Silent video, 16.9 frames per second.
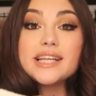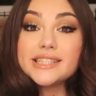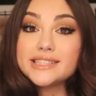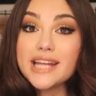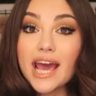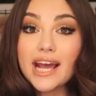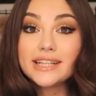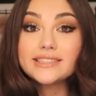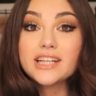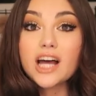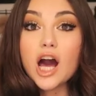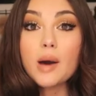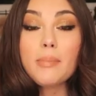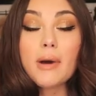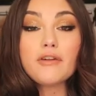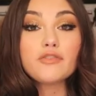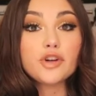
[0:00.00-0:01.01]
This next
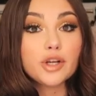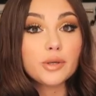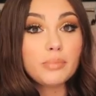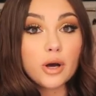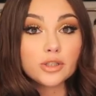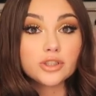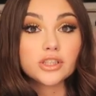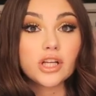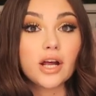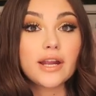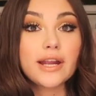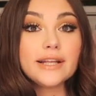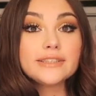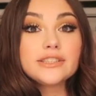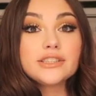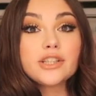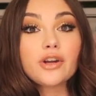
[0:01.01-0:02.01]
top I've already posted on
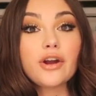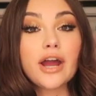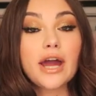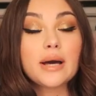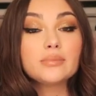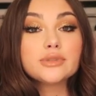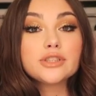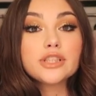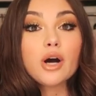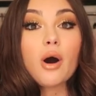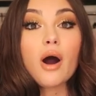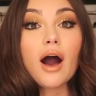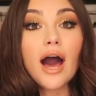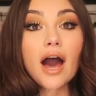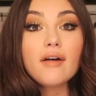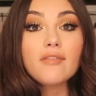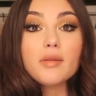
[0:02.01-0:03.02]
Instagram, so
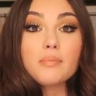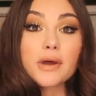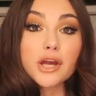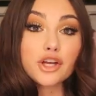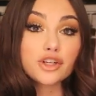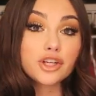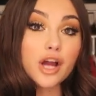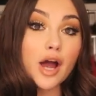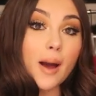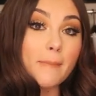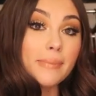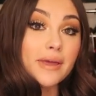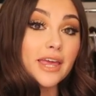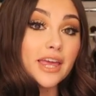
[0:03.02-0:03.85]
I'll have the picture up